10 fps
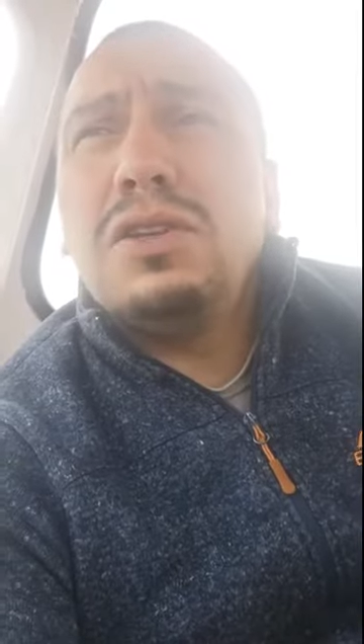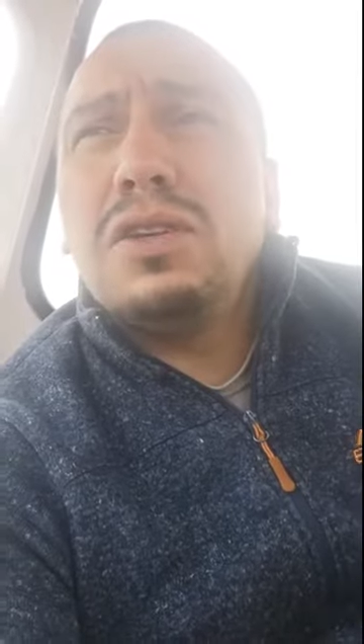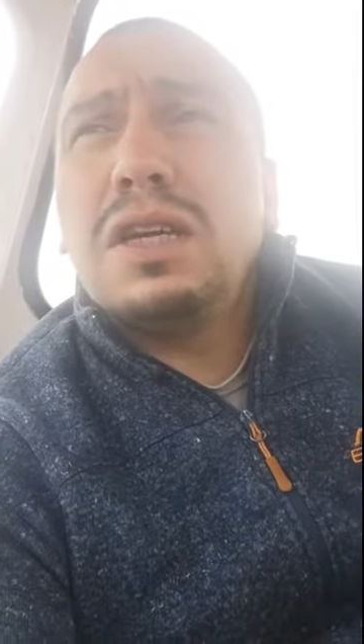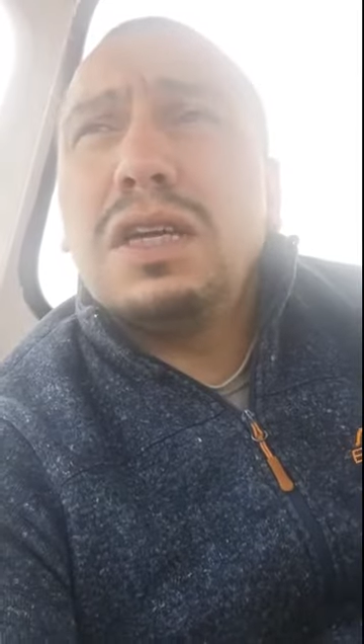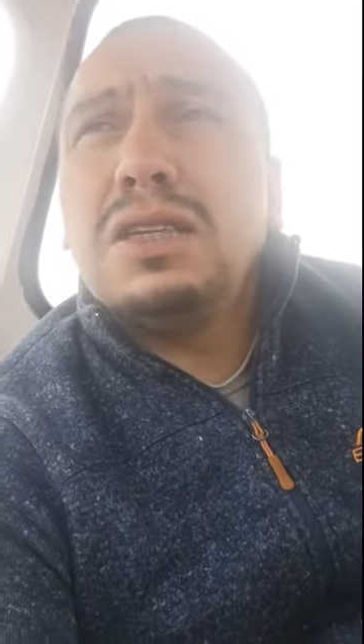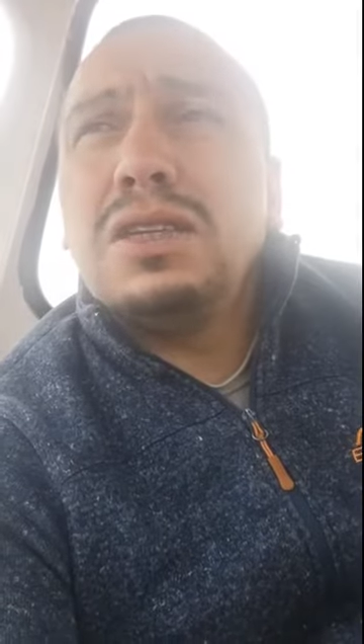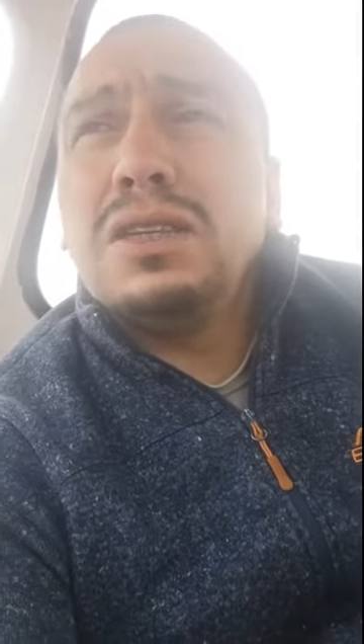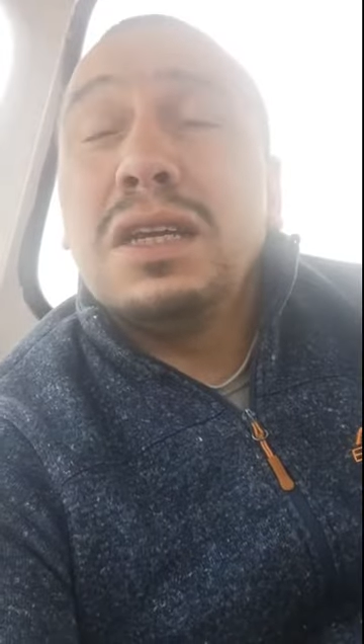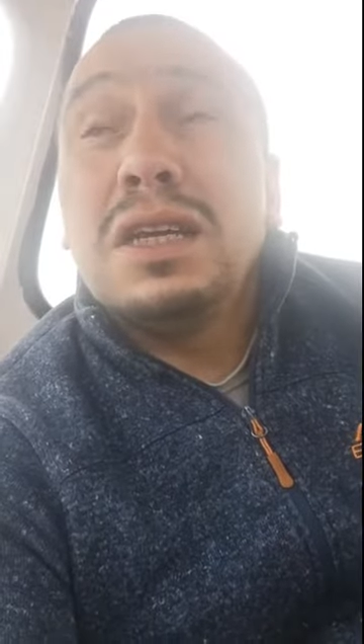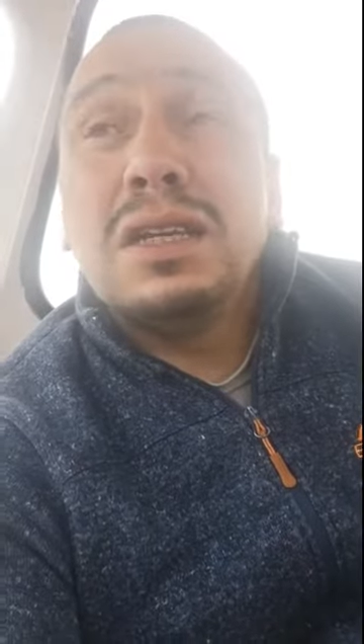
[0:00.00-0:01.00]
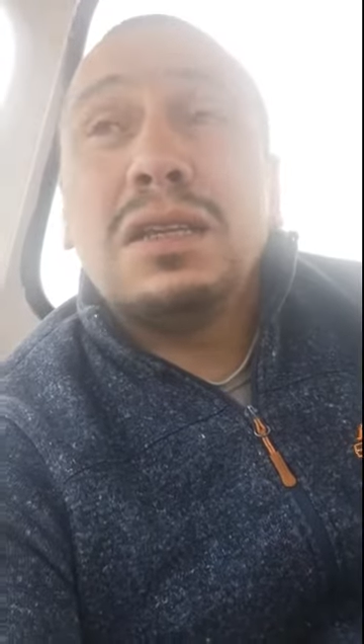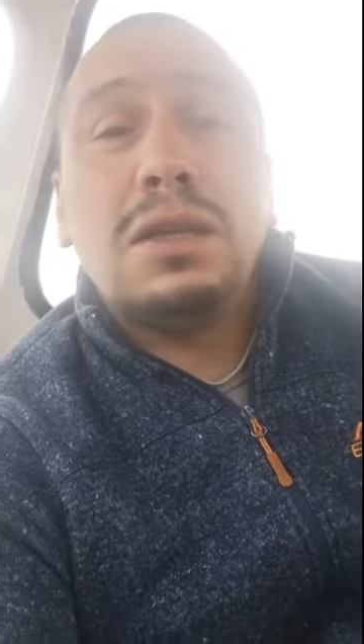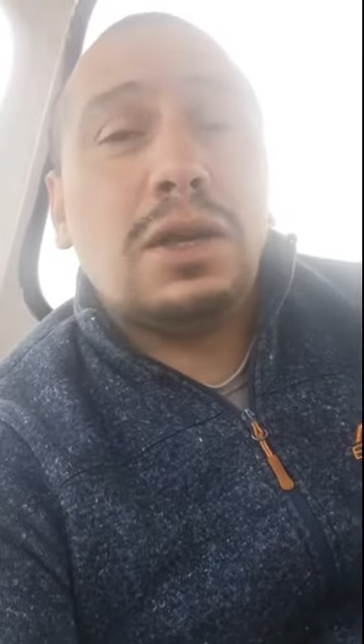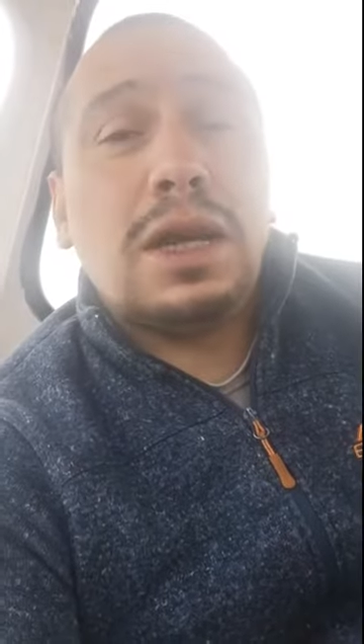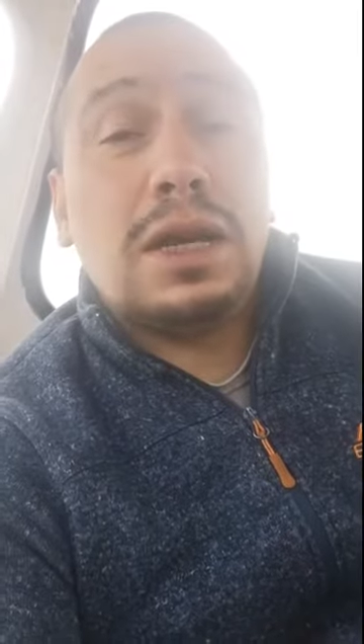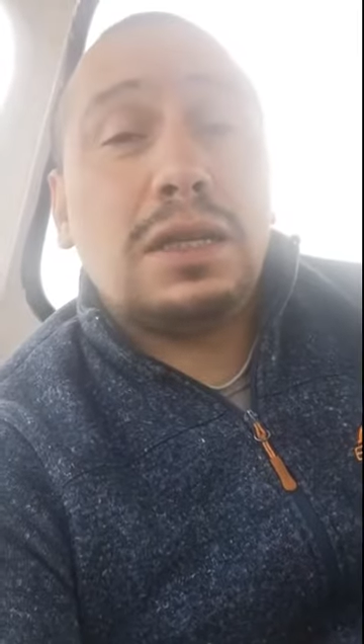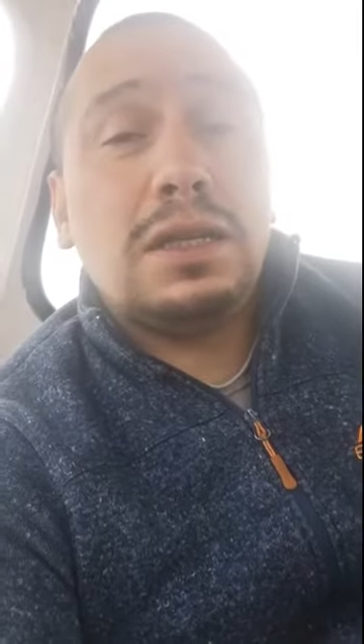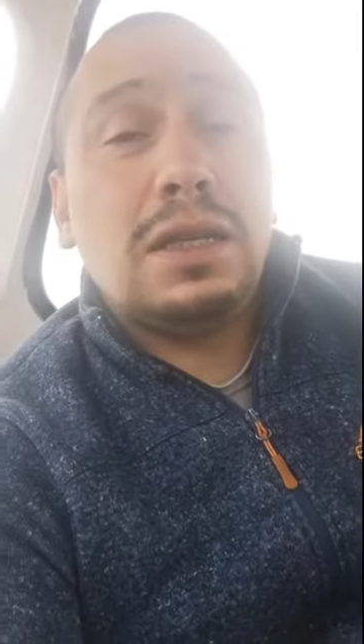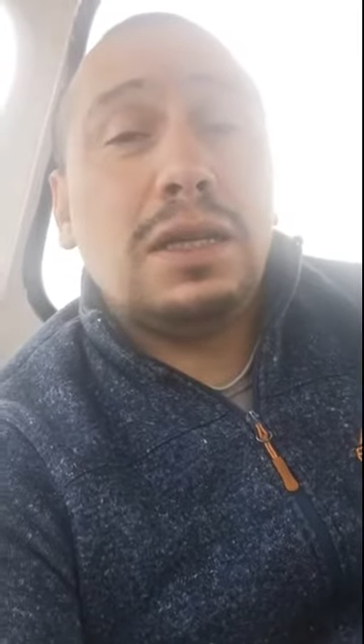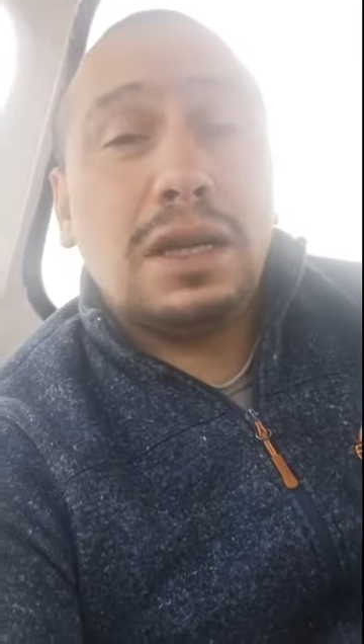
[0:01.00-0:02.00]
education that they're
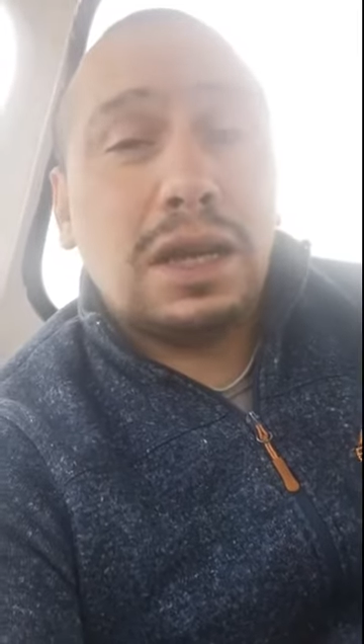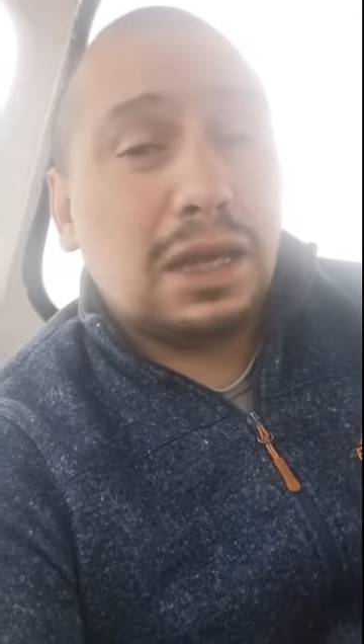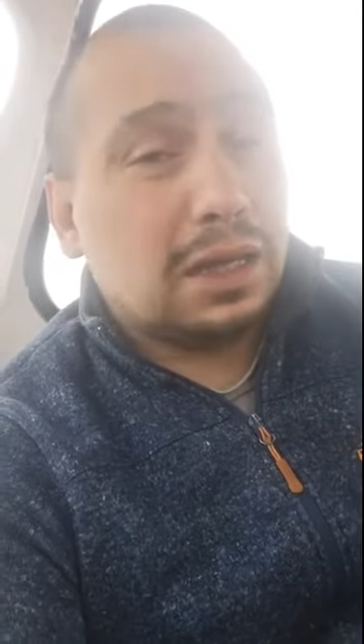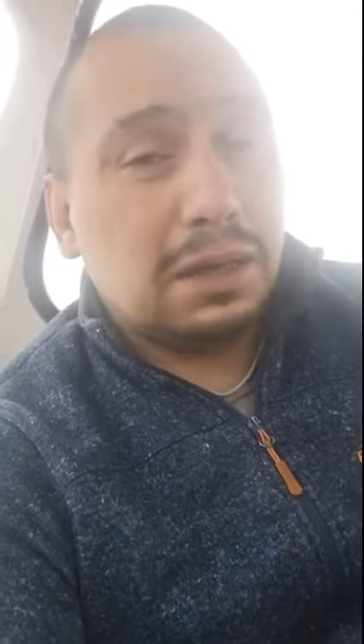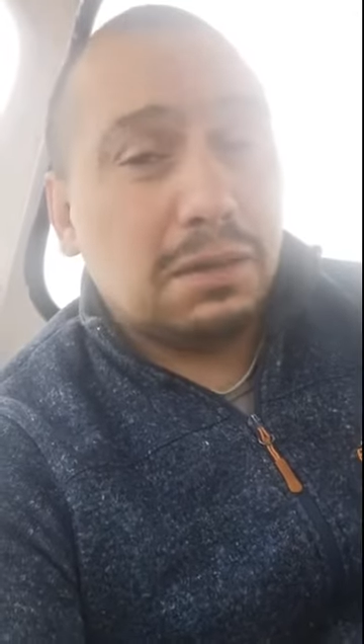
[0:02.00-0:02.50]
acting like